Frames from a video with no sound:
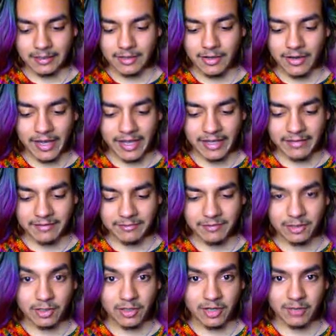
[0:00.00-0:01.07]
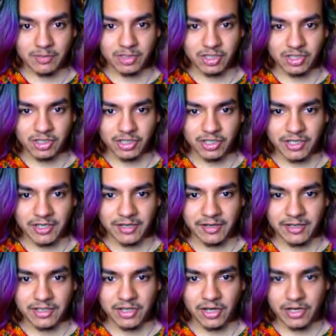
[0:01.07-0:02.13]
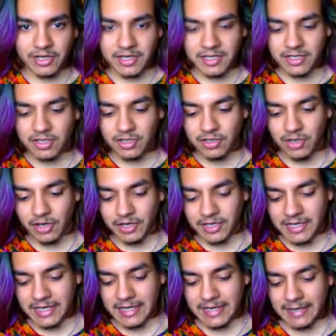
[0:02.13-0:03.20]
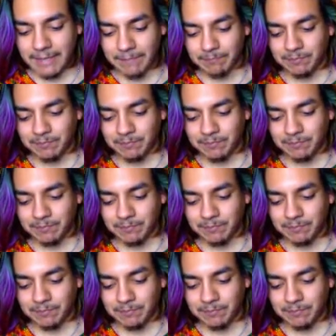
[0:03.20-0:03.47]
go ahead and look up Ginger here on Yarn Geek.